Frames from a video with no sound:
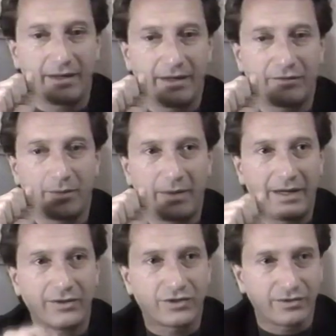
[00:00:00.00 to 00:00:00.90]
If the
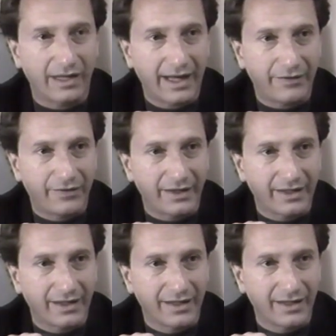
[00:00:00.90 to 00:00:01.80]
parents are
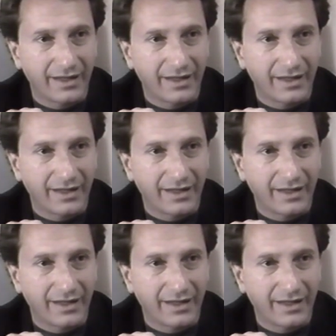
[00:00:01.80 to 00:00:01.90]
laughing